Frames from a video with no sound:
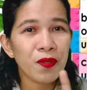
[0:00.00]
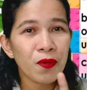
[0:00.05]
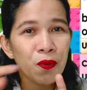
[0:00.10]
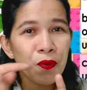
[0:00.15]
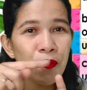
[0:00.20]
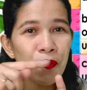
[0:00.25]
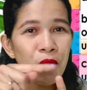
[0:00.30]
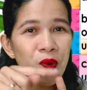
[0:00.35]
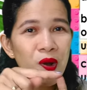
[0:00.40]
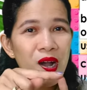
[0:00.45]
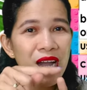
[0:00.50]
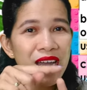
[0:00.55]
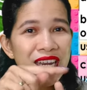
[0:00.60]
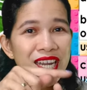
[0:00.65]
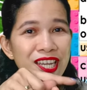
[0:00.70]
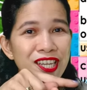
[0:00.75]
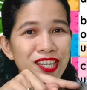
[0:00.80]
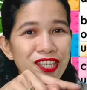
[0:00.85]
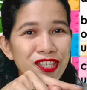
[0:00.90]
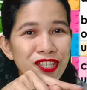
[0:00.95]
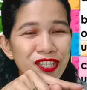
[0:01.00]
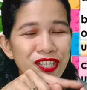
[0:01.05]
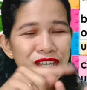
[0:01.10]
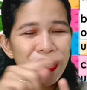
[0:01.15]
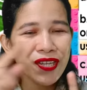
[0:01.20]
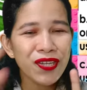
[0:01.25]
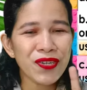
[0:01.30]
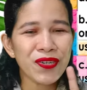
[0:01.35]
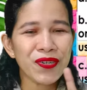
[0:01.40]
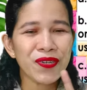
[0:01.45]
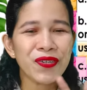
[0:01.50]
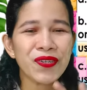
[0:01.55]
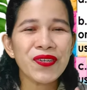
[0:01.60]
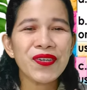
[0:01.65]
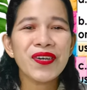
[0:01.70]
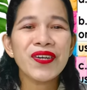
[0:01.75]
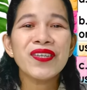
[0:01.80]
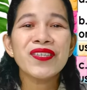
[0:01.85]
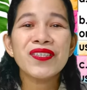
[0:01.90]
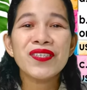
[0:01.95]
1, 2.
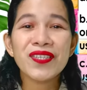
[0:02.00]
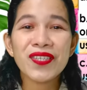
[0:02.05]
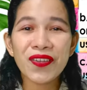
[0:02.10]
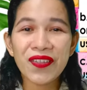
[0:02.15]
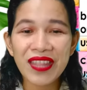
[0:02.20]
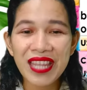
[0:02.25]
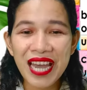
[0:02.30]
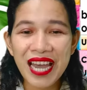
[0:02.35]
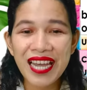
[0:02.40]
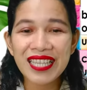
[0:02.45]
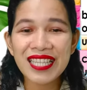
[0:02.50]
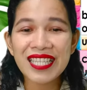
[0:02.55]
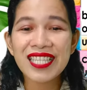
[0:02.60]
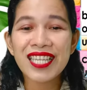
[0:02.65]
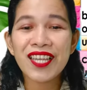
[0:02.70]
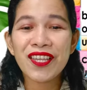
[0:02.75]
So that's